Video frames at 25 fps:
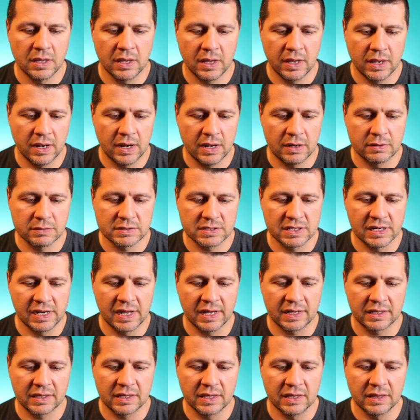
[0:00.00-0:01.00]
and I'll
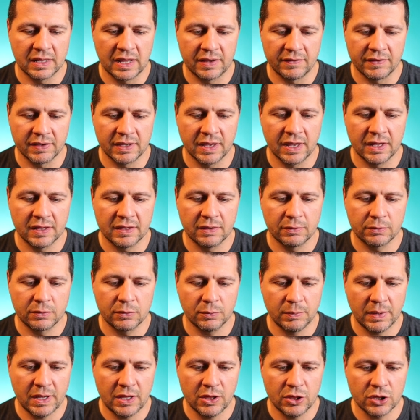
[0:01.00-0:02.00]
select navigate
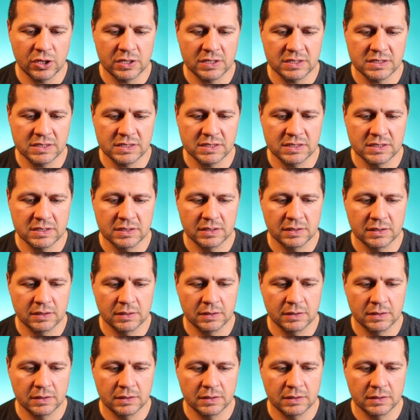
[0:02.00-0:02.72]
automations,